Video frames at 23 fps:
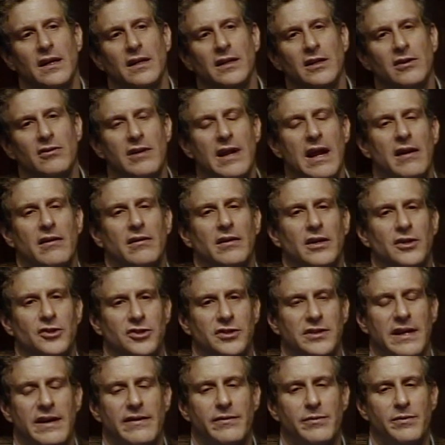allele calculations
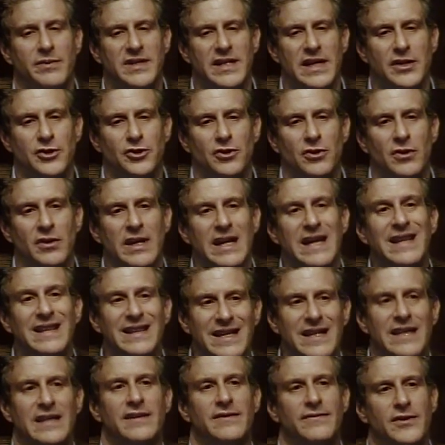have the potential in the
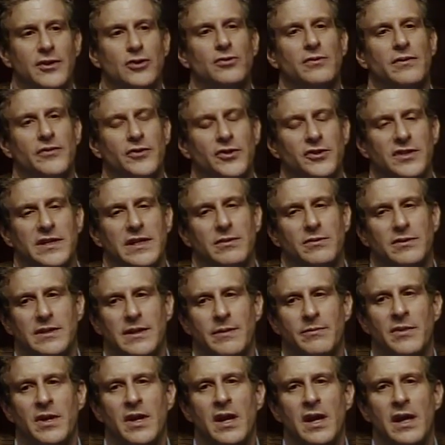individual, if you sequence
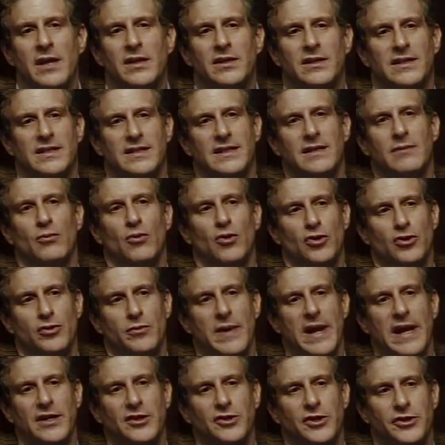them, to see more
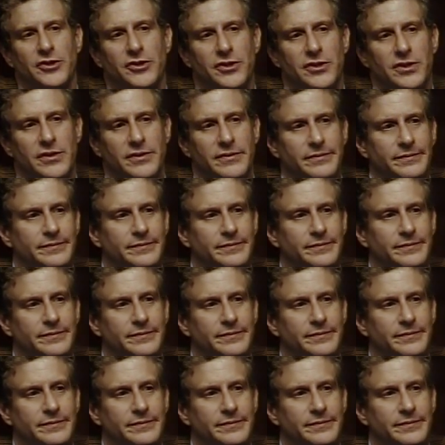dramatic changes.